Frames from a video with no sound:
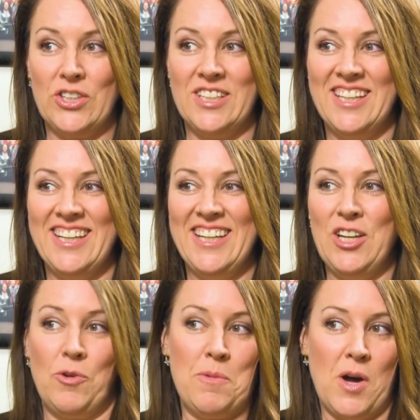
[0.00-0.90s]
My
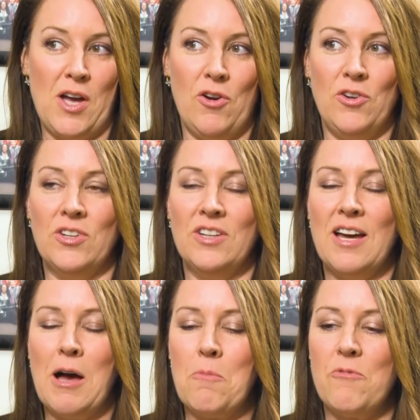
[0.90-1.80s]
own
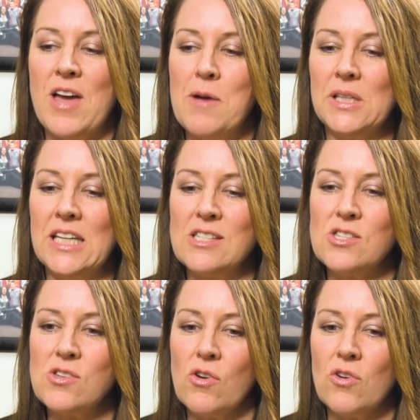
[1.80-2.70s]
family, and
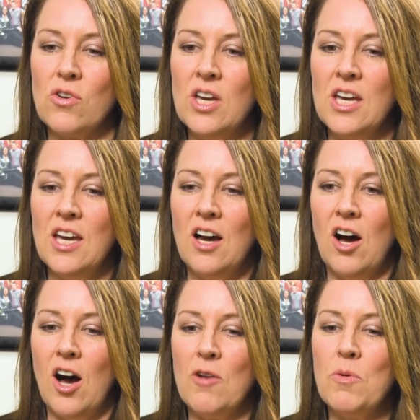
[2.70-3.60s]
so I remember a
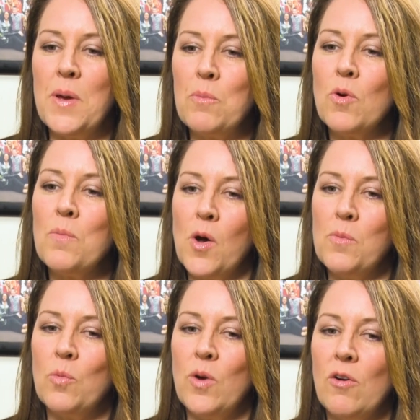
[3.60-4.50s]
moment
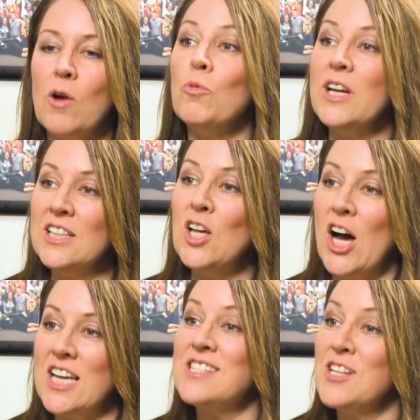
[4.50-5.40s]
where I
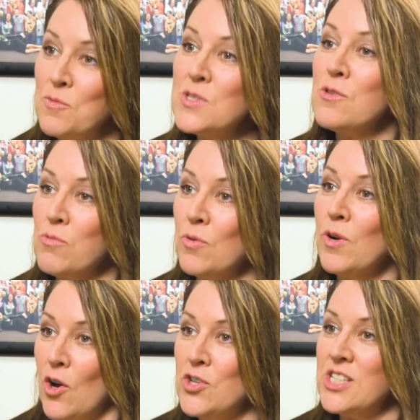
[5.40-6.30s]
realised, and it was through a
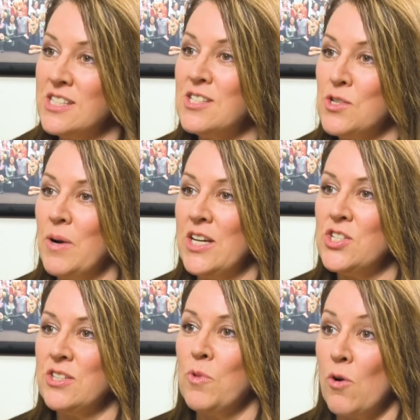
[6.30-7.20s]
coaching
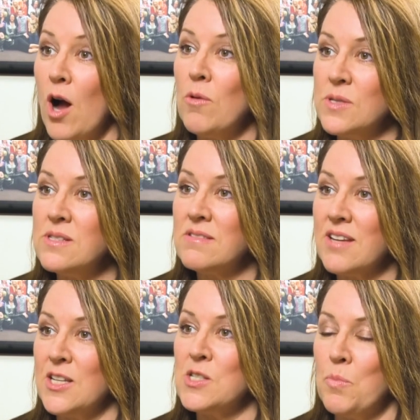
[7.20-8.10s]
situation where I was
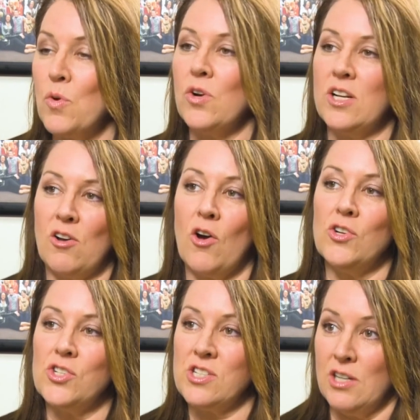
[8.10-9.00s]
getting supported and
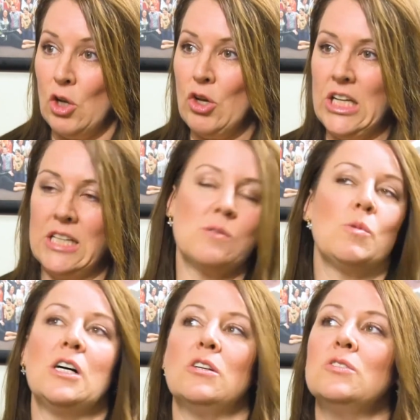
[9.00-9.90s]
coached and learning as
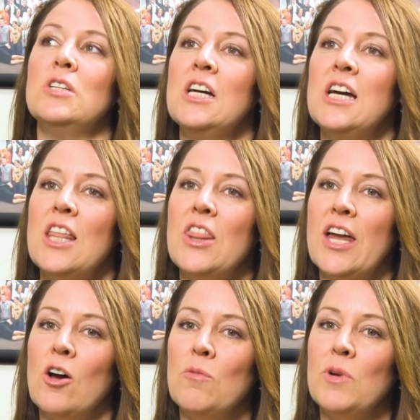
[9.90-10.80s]
well,
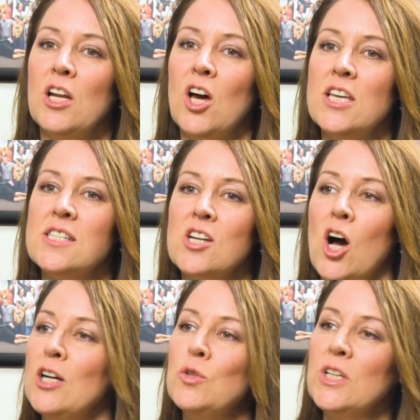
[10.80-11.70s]
that I realised
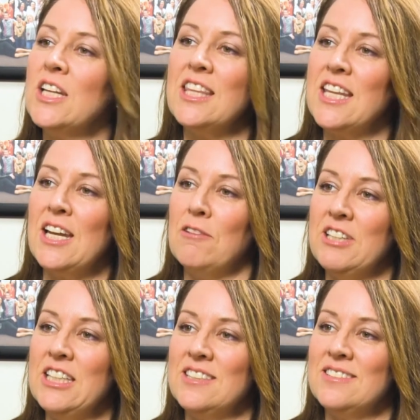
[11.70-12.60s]
I couldn't let their love
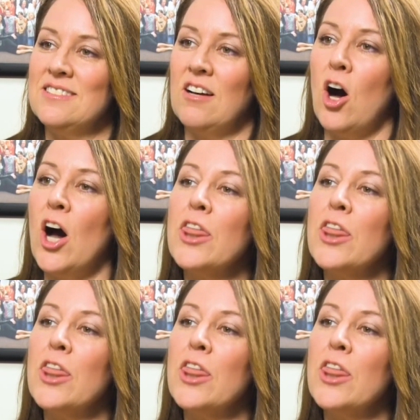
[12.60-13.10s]
in. I